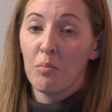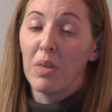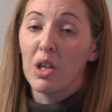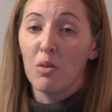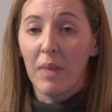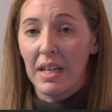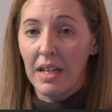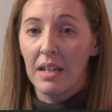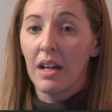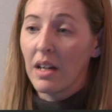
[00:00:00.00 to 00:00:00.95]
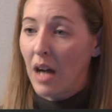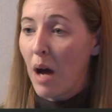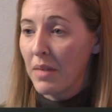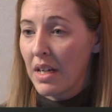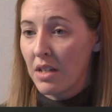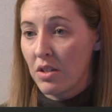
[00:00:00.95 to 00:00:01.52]
but you may need an
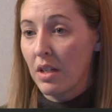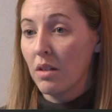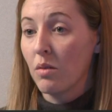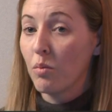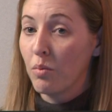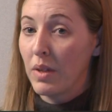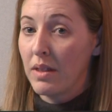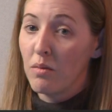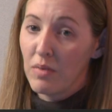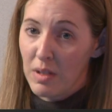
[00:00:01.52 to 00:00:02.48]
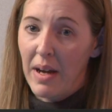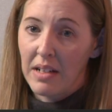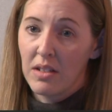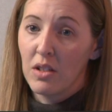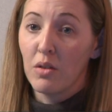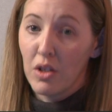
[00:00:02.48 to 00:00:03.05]
accommodation with
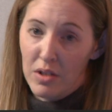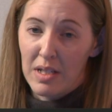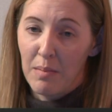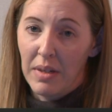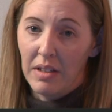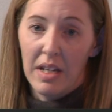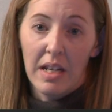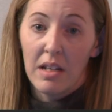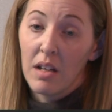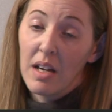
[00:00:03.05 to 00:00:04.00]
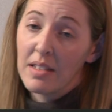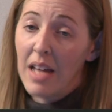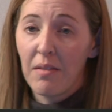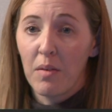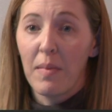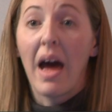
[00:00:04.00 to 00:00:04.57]
respect to your disability
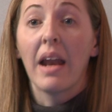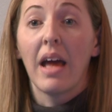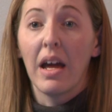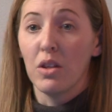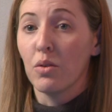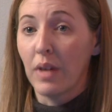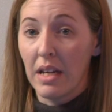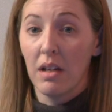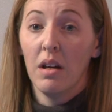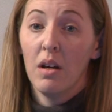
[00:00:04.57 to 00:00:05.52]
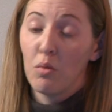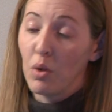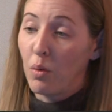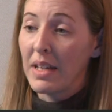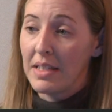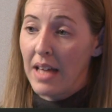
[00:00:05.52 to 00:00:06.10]
aside from that, and you can
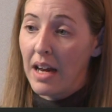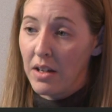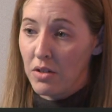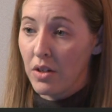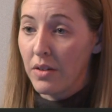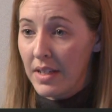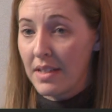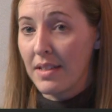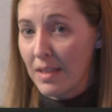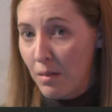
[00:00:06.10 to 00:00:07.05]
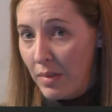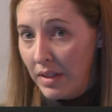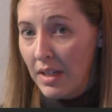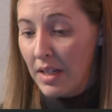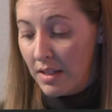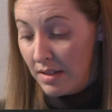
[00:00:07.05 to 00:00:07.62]
request that under these
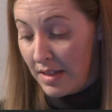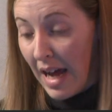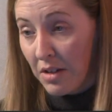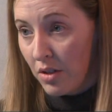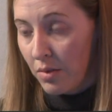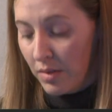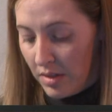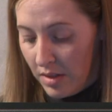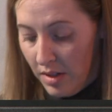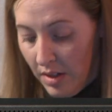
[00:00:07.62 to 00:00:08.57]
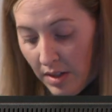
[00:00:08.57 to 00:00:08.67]
disability statutes.